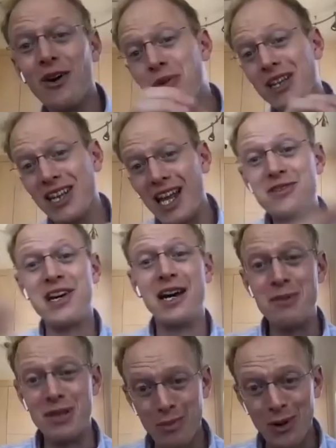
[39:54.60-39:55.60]
over the
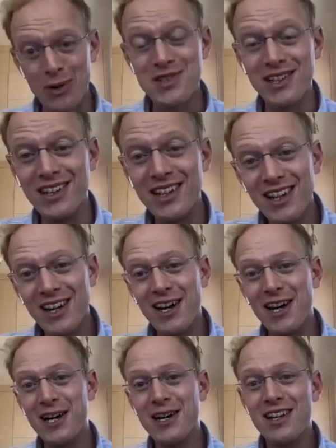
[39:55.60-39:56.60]
lifetime of the person
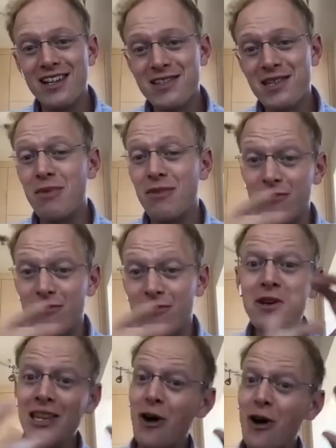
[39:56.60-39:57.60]
some
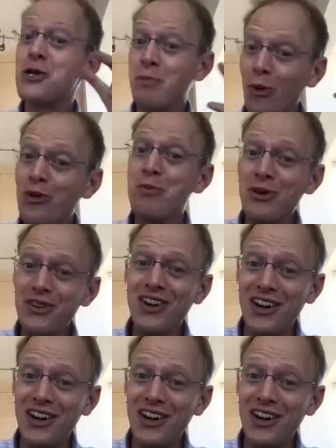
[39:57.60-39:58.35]
very large multiple